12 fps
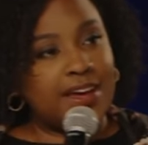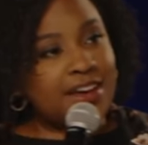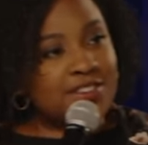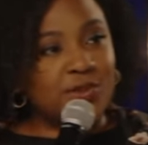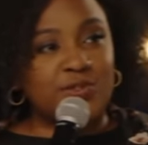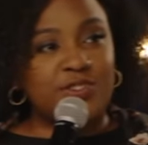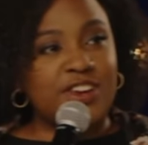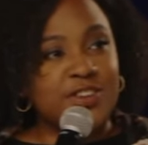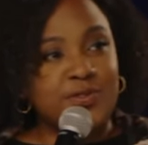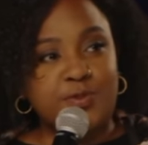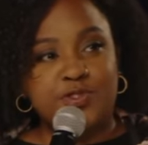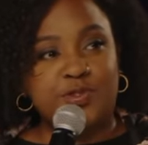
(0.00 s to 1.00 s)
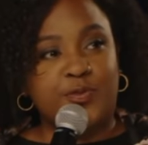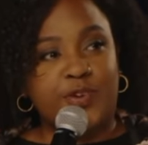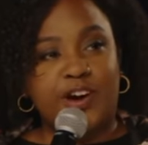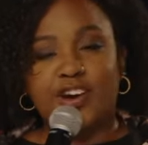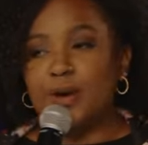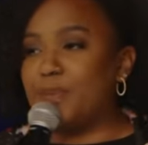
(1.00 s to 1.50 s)
I got so desperate, so
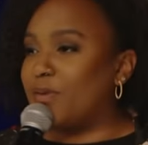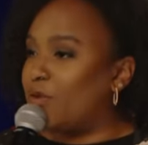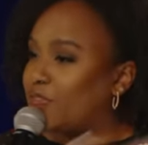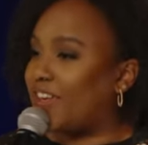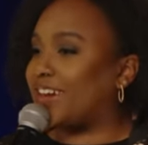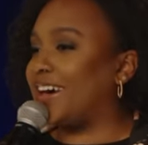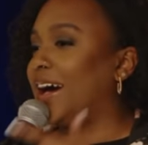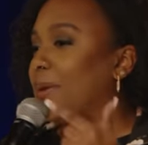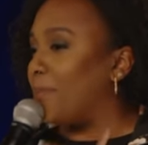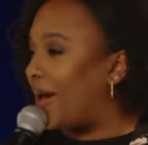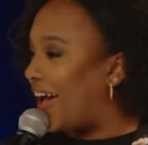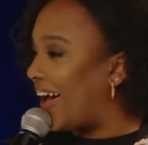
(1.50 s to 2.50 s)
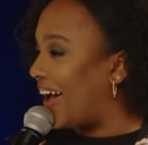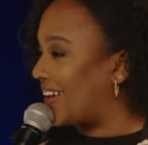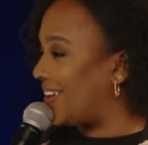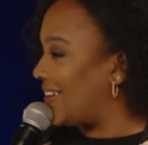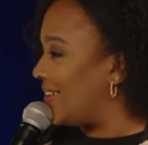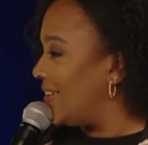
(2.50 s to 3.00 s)
fired up, I wrote that guy back.
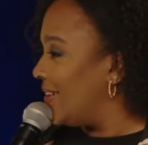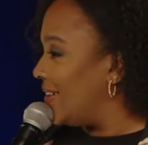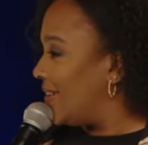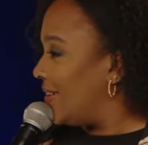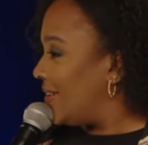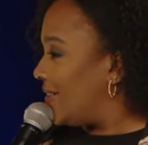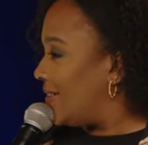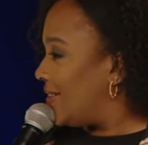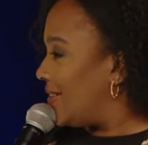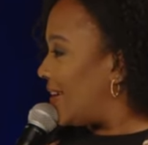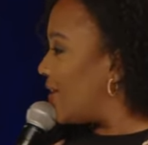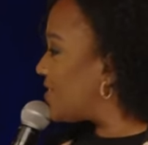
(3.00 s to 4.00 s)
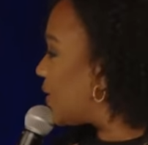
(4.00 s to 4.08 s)
I was